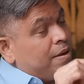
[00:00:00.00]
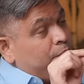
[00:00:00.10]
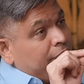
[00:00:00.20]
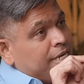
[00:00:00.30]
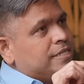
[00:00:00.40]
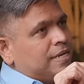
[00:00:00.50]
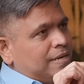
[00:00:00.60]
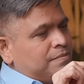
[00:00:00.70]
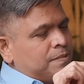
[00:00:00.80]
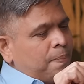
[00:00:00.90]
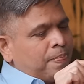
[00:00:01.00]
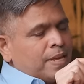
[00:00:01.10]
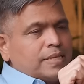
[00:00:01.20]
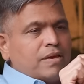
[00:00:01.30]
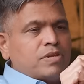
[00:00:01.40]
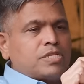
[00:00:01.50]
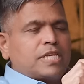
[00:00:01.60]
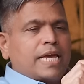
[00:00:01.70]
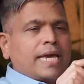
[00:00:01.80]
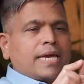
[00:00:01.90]
many times they will
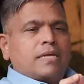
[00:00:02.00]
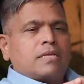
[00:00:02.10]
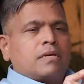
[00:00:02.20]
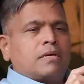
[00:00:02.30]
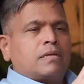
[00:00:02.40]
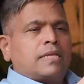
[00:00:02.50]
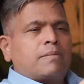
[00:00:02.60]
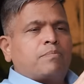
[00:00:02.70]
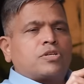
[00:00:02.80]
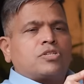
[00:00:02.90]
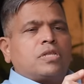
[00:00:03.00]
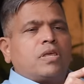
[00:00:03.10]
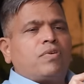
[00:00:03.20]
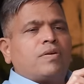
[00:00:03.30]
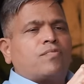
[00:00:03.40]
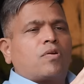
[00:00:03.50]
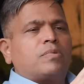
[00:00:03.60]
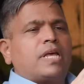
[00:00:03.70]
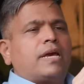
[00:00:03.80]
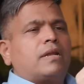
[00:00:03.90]
say uh, like person living
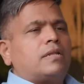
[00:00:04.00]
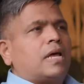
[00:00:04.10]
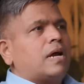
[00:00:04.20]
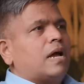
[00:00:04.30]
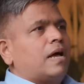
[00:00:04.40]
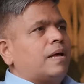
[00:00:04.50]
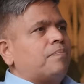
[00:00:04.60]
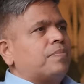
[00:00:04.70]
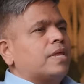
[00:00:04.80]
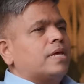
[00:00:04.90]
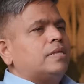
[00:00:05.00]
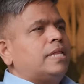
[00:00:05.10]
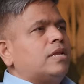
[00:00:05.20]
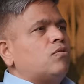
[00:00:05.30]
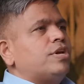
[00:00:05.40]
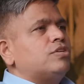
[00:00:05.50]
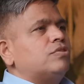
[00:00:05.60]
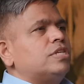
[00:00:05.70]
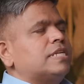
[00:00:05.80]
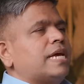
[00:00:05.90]
from their Lanka then going to
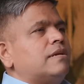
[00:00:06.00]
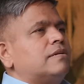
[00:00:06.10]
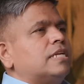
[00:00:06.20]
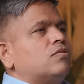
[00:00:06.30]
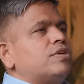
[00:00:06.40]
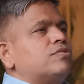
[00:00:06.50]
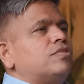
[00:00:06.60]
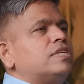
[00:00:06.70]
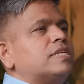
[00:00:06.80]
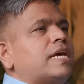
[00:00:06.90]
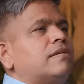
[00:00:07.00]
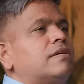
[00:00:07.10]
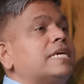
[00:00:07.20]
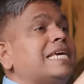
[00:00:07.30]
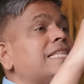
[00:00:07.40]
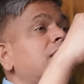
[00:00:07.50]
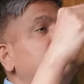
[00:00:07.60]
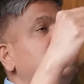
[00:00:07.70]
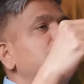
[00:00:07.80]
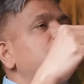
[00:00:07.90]
this island, then going to this island. In the
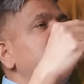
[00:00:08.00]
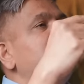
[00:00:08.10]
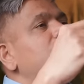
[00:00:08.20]
list, they